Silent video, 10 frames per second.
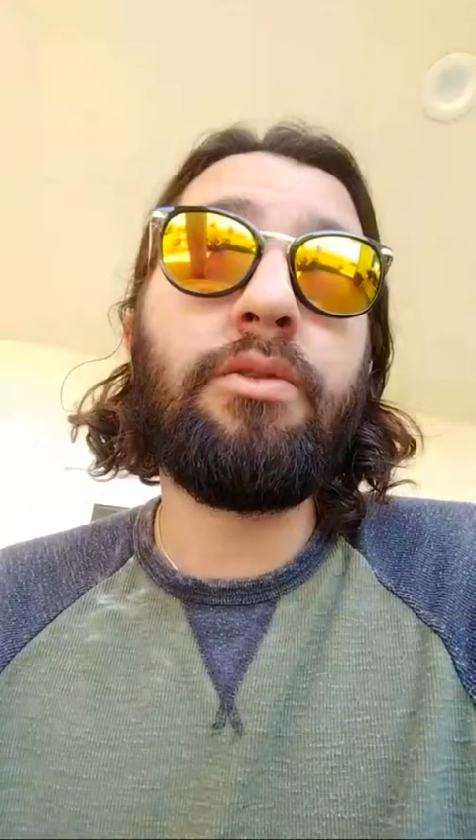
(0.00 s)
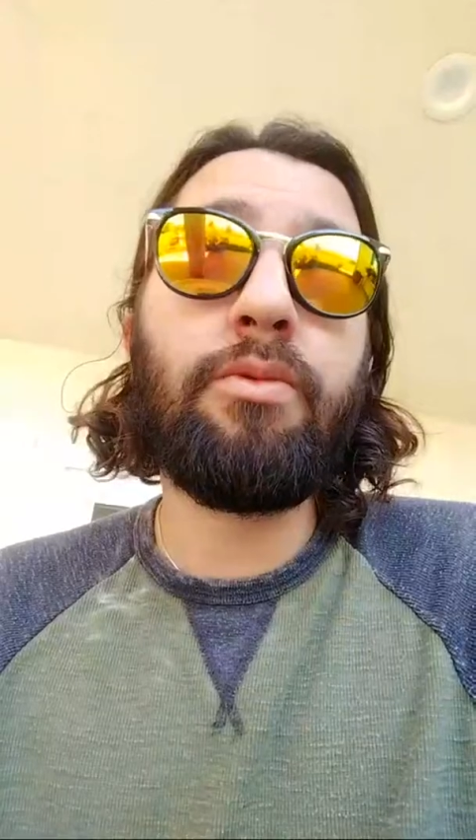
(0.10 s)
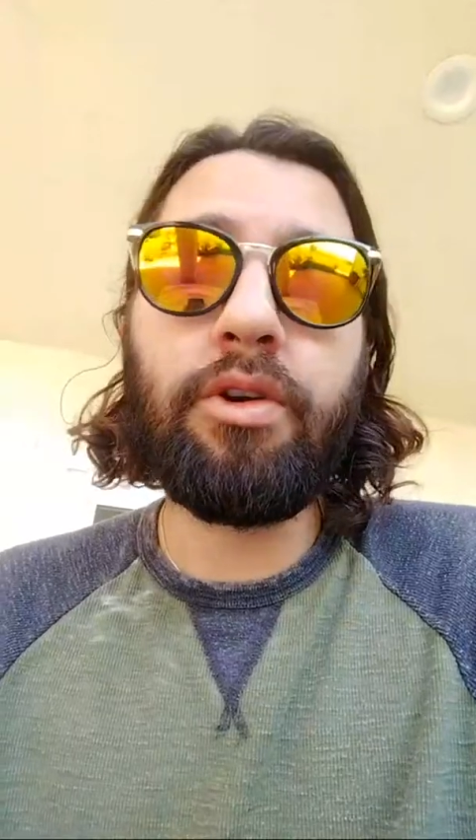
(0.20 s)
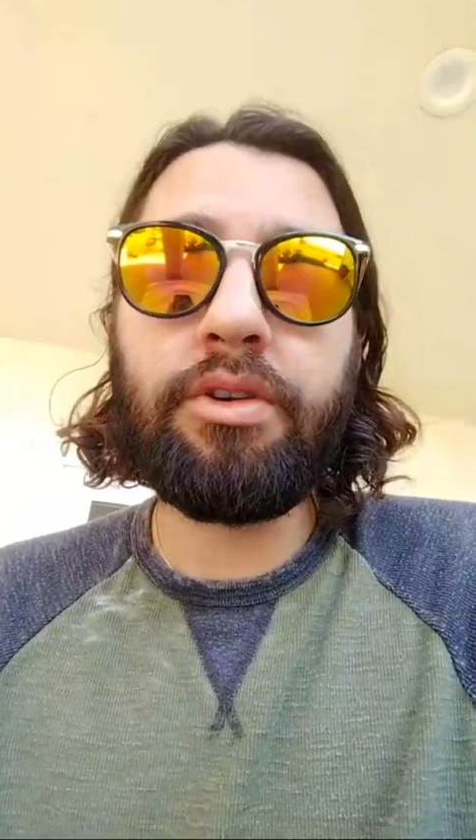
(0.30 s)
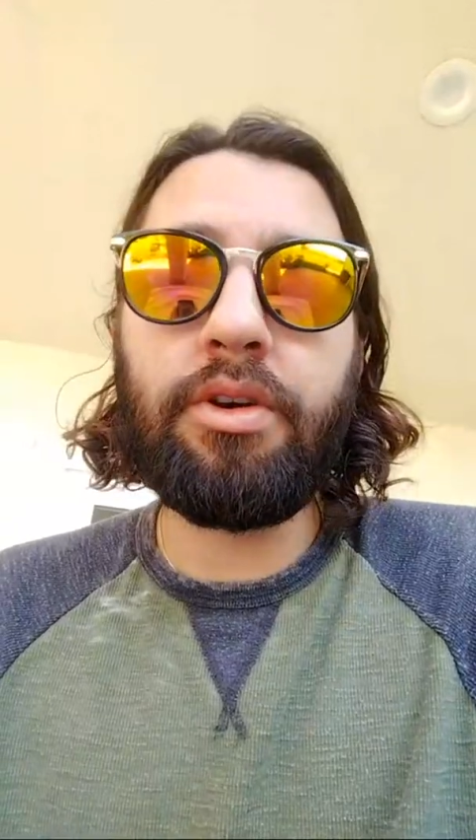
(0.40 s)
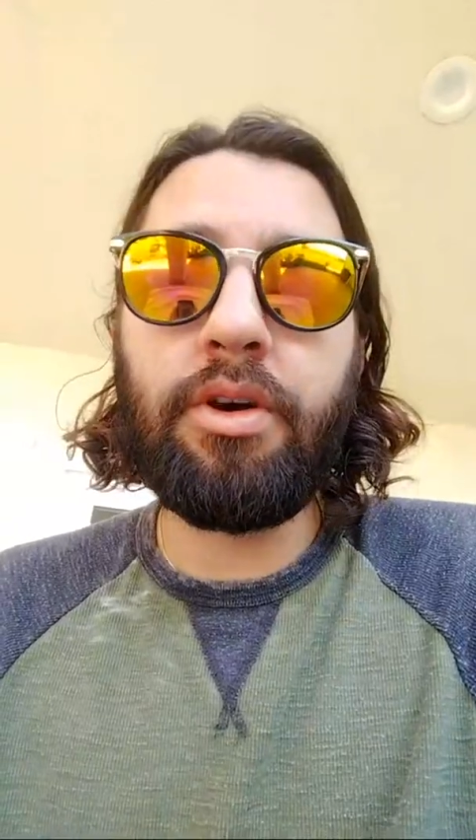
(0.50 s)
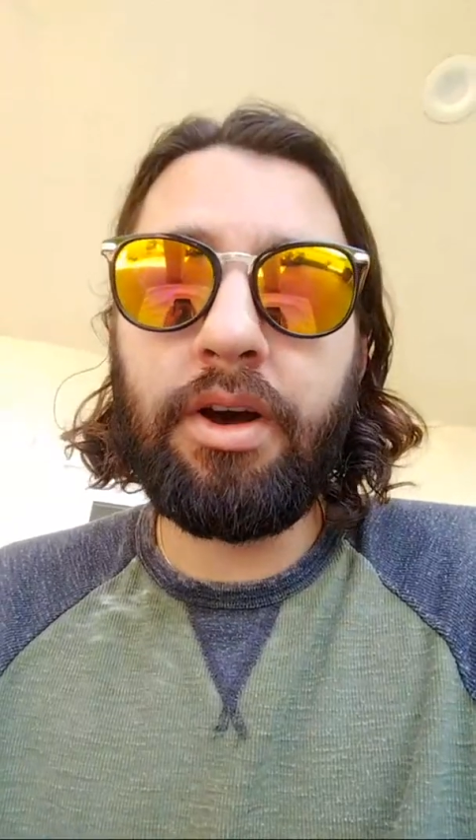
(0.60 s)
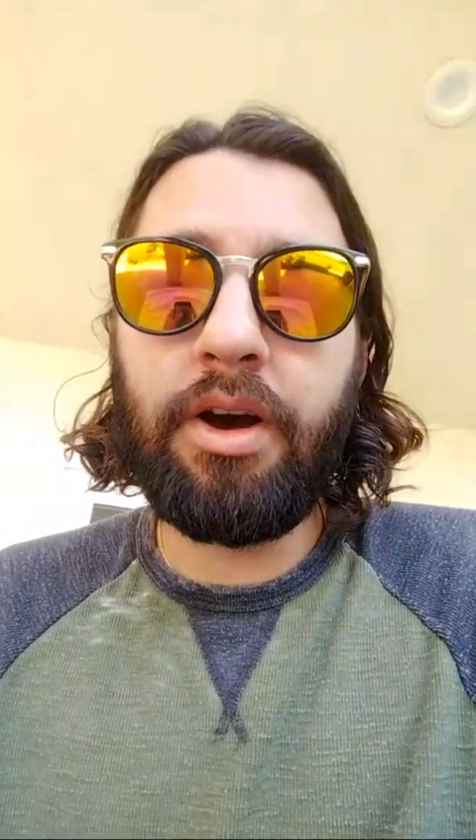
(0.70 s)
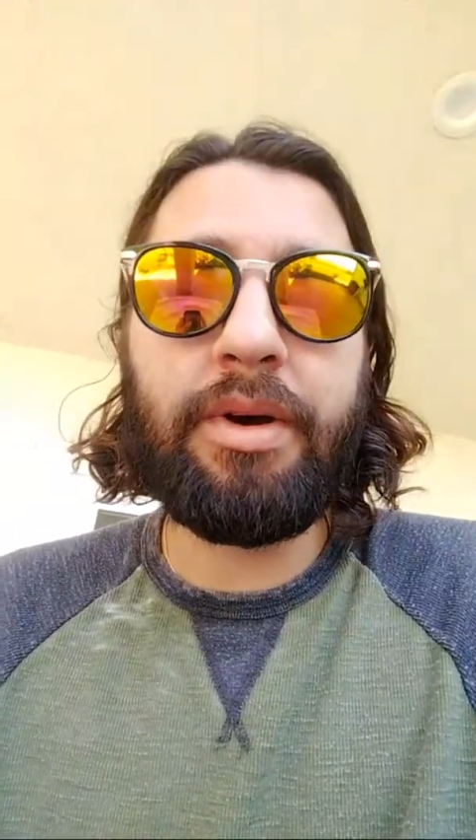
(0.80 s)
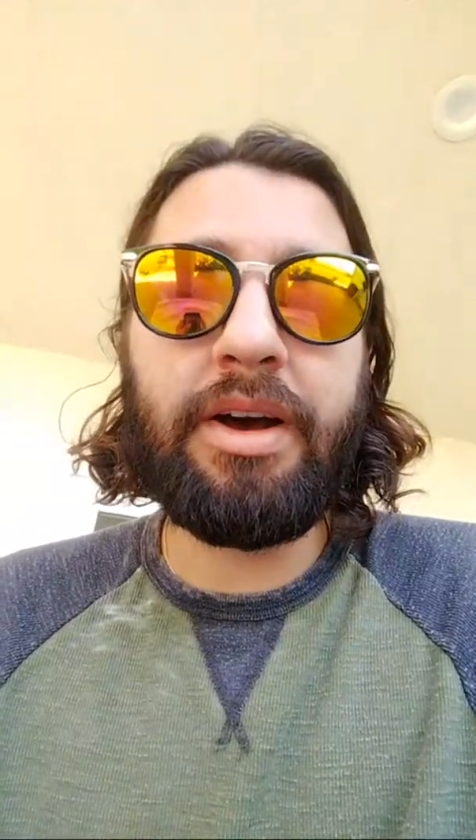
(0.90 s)
work going
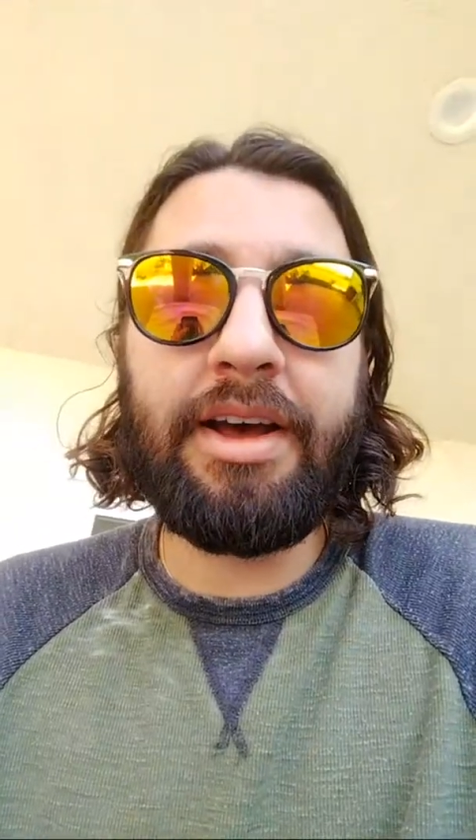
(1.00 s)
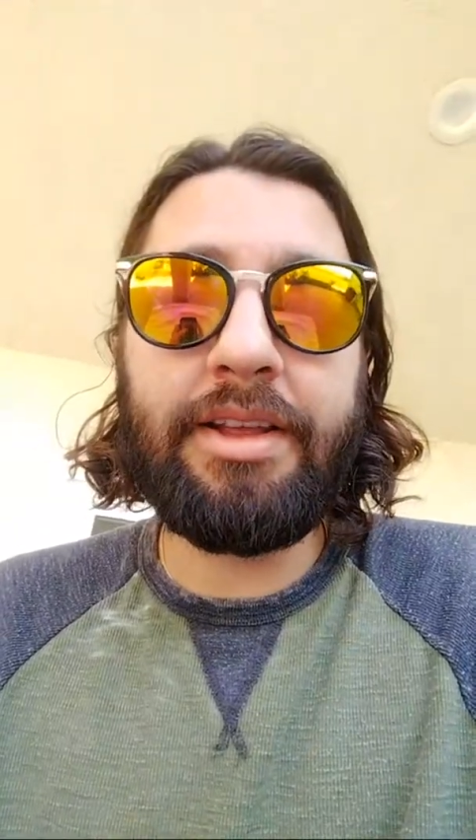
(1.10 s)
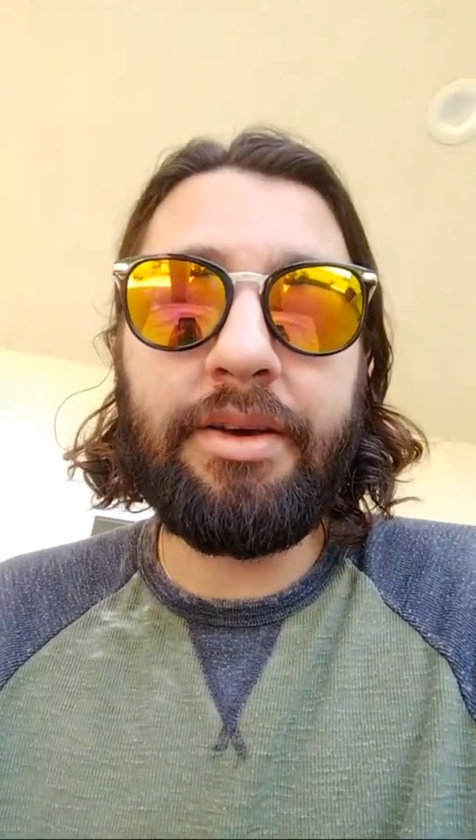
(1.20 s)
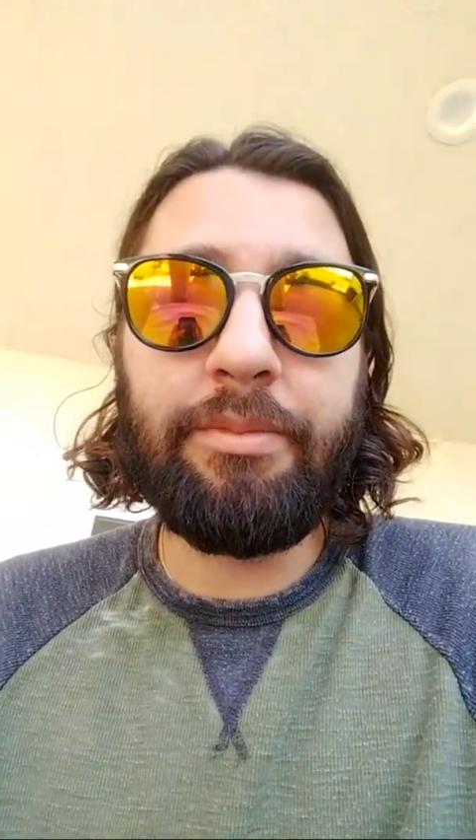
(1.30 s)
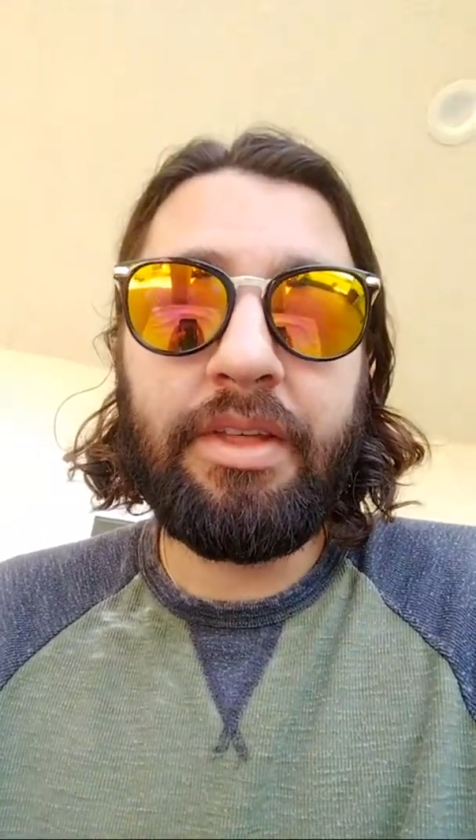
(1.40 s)
on behind them.